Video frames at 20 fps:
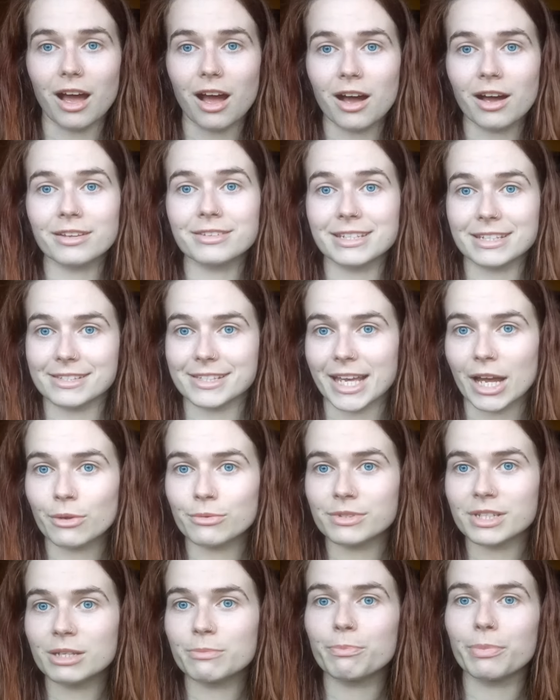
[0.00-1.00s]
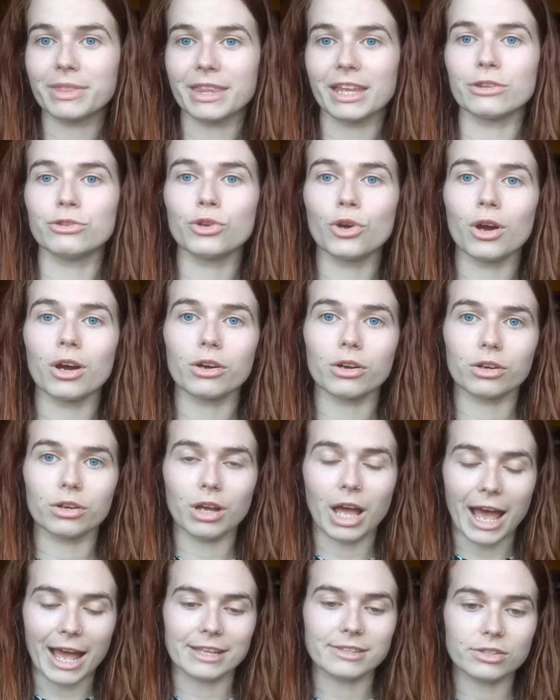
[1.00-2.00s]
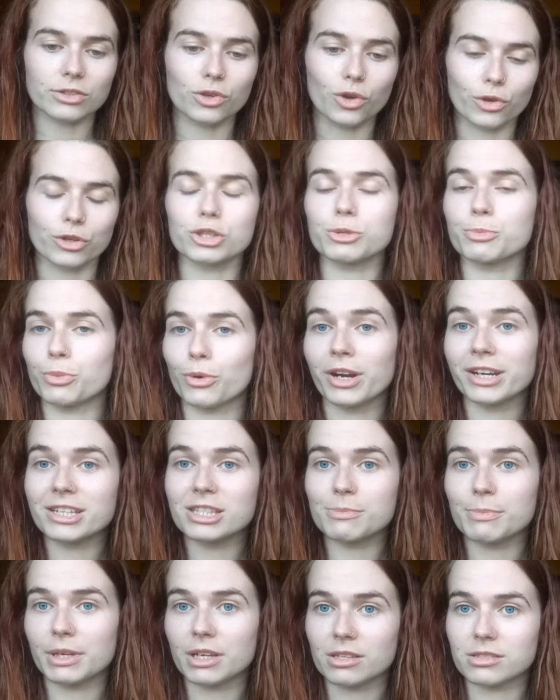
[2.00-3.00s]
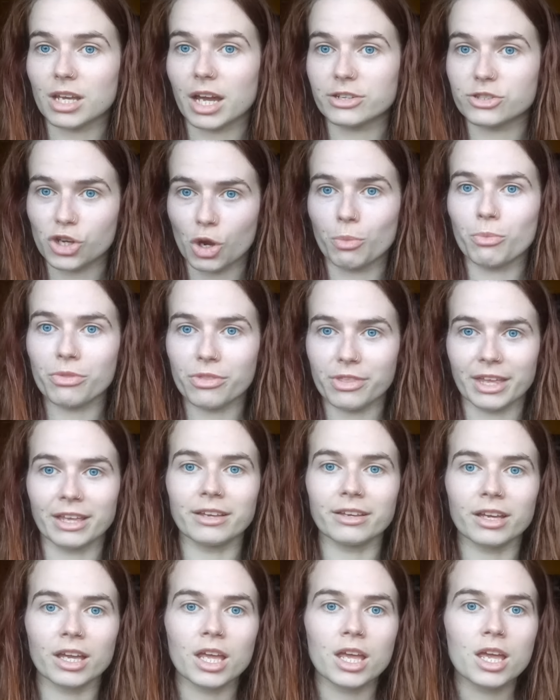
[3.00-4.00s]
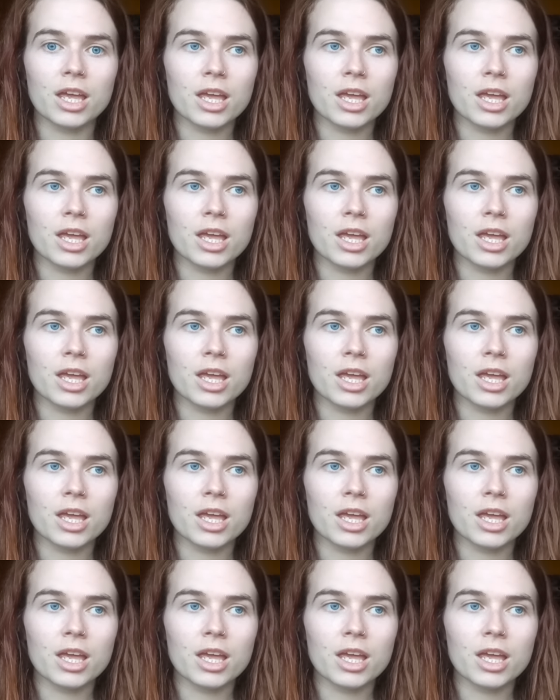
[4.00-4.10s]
are discounted, but they're not at cost price, because I don't think